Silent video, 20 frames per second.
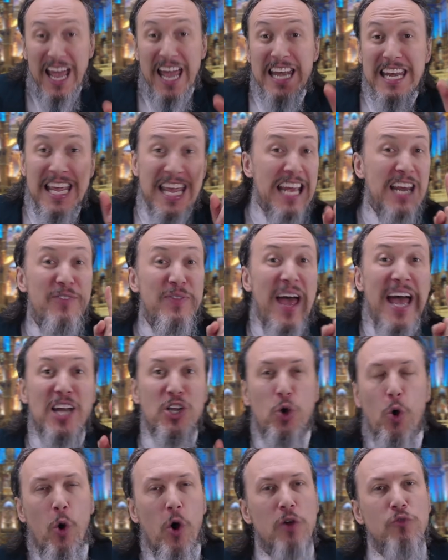And in
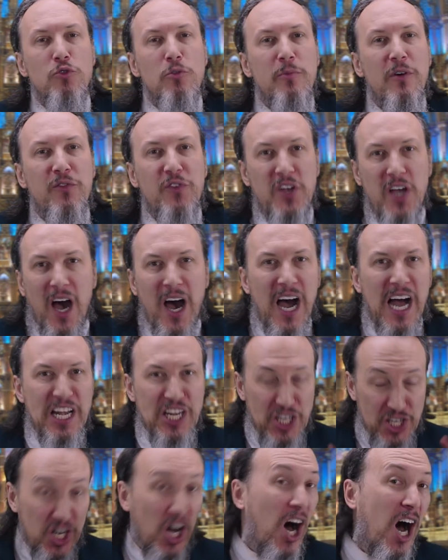that courtroom of
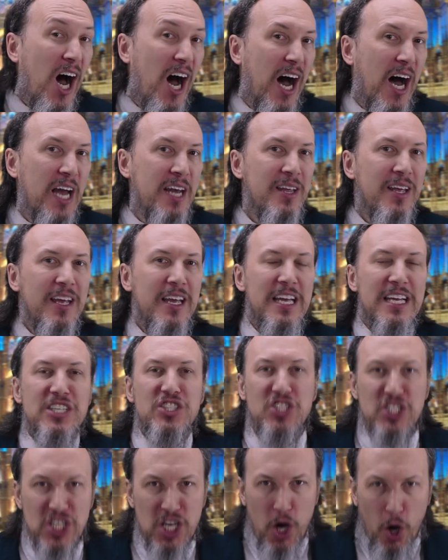God, God
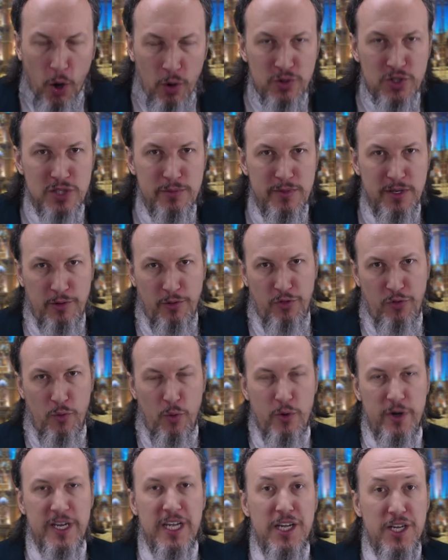is the ultimate
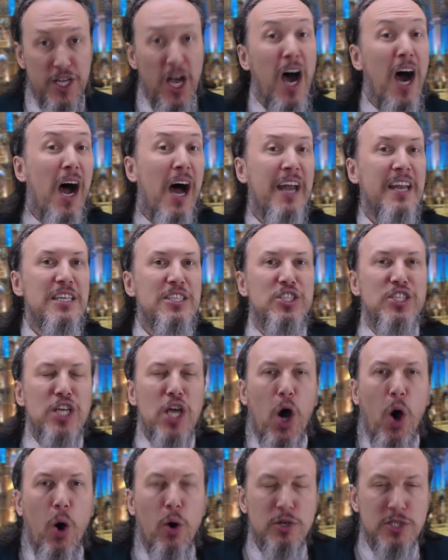authority. God is
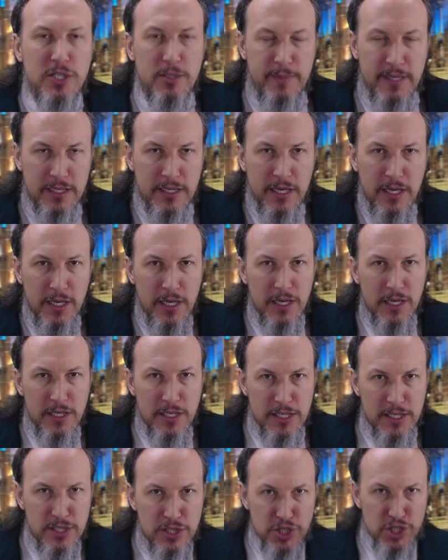the ultimate
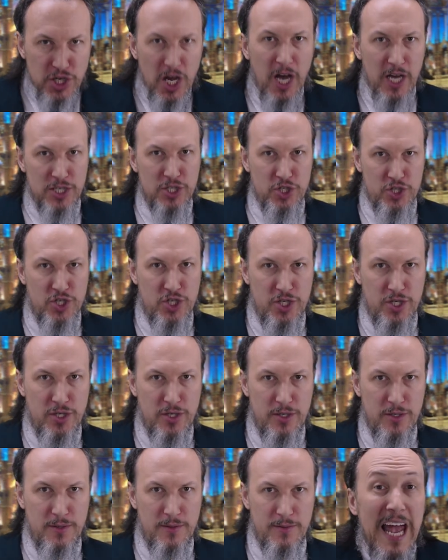judge.
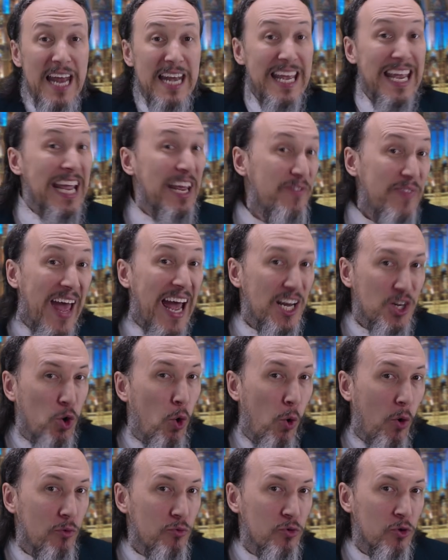And in that
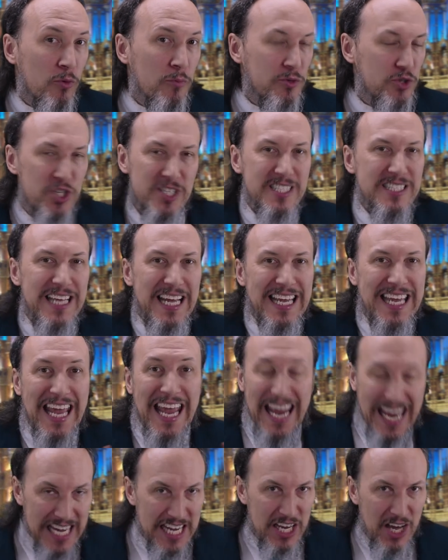courtroom, just like
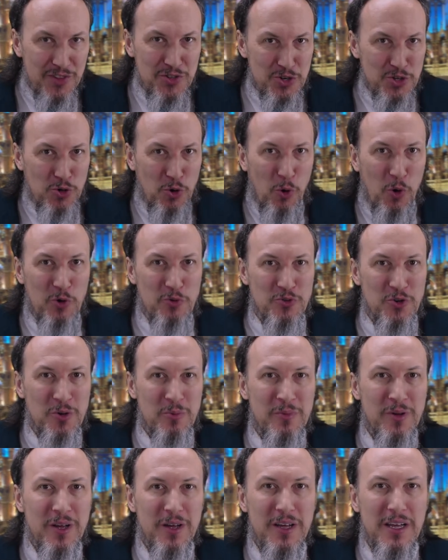any other
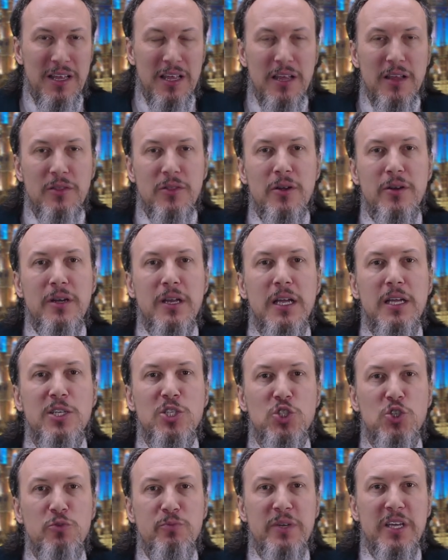courtroom, there
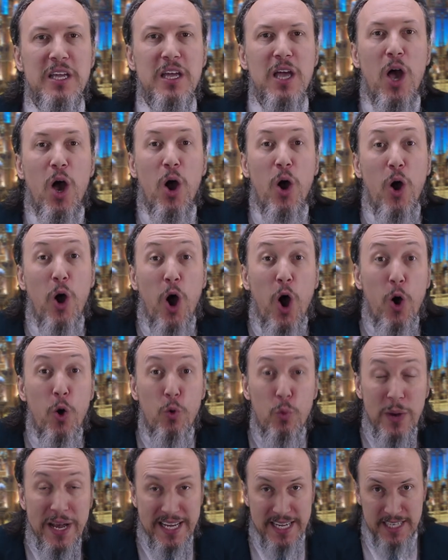needs to be
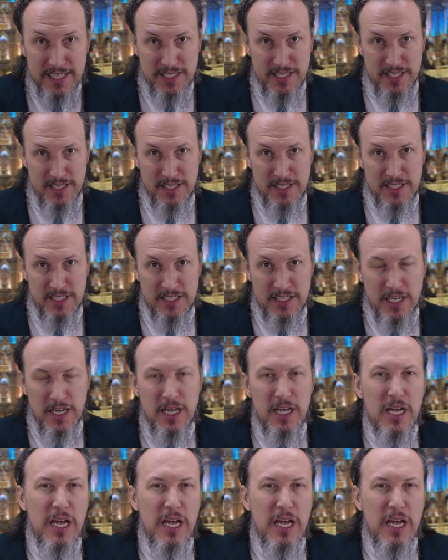witnesses.